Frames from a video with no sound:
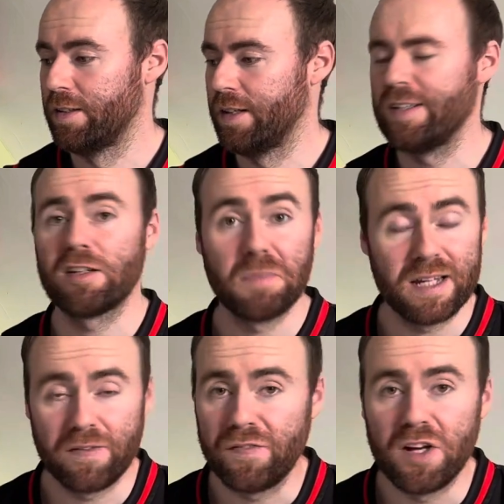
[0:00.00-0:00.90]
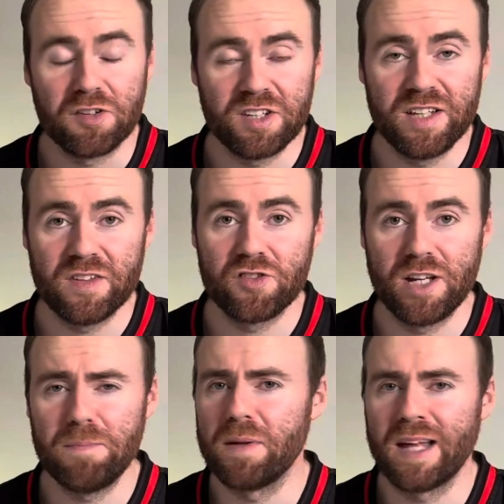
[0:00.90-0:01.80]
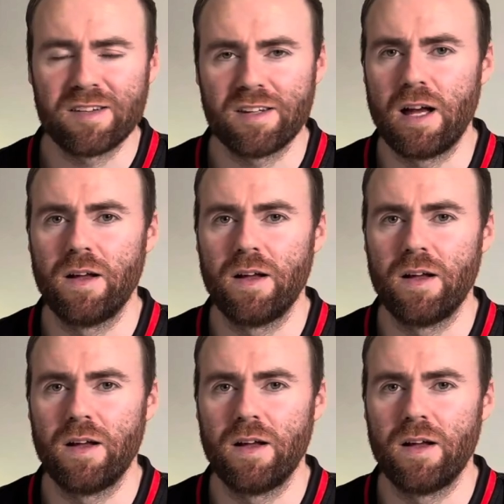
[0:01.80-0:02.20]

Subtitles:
It does make you thirsty in the gym, but that's